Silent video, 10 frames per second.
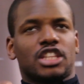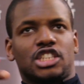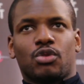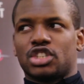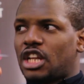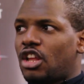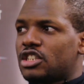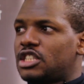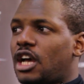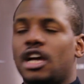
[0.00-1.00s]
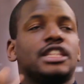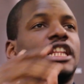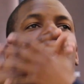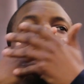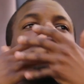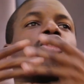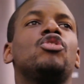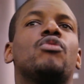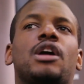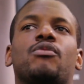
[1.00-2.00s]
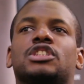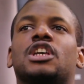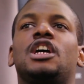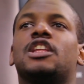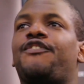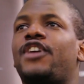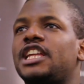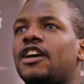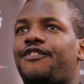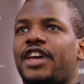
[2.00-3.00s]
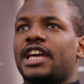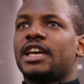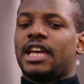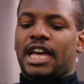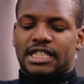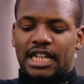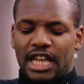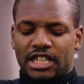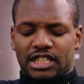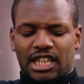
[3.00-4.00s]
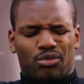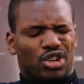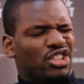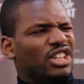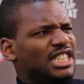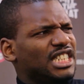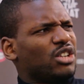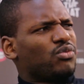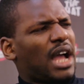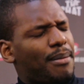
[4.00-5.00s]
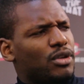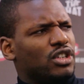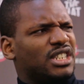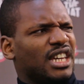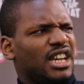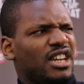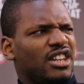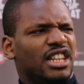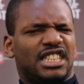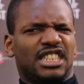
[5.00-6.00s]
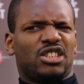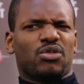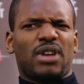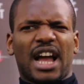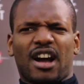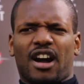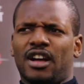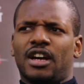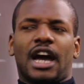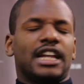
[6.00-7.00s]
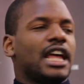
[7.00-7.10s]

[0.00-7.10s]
did, did you watch that last night? They didn't have a clue what it was. the funnier thing is that they used to say, "What you listen to rap music?" You listen to Red